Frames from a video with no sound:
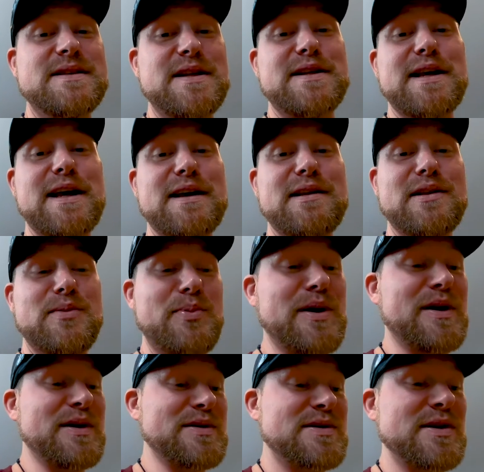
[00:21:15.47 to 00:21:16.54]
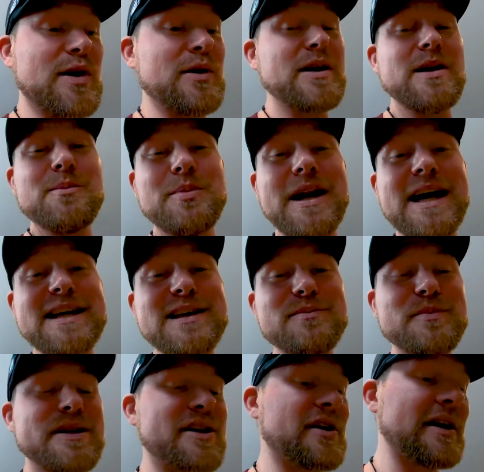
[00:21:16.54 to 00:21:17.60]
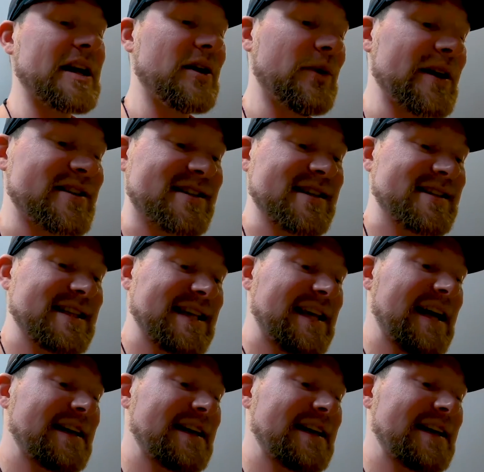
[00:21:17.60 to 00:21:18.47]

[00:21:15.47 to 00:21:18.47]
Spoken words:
to take the pills. But I keep them in there anyways, just in